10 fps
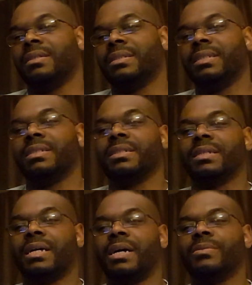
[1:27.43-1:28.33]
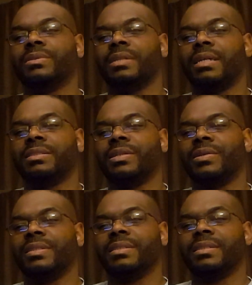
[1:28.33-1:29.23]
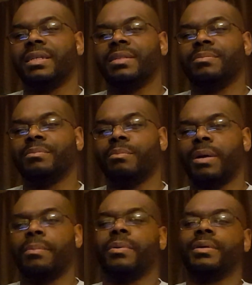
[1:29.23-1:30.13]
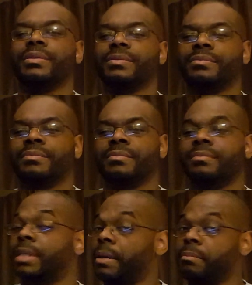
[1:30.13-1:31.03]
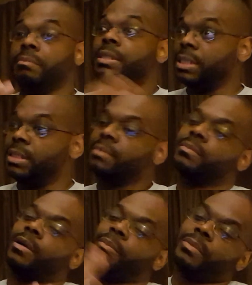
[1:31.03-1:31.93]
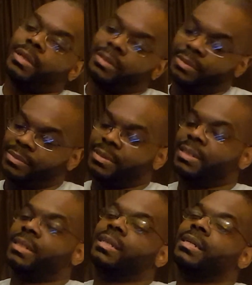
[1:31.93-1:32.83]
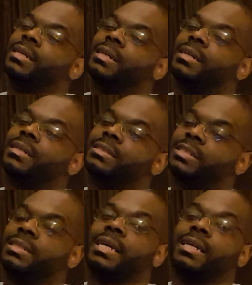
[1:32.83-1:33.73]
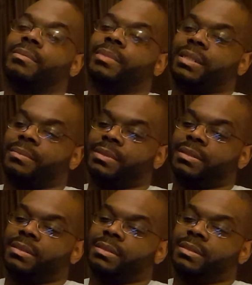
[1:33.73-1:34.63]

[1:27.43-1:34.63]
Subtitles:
yeah, I saw this and my brother, not me, my brother, just had a baby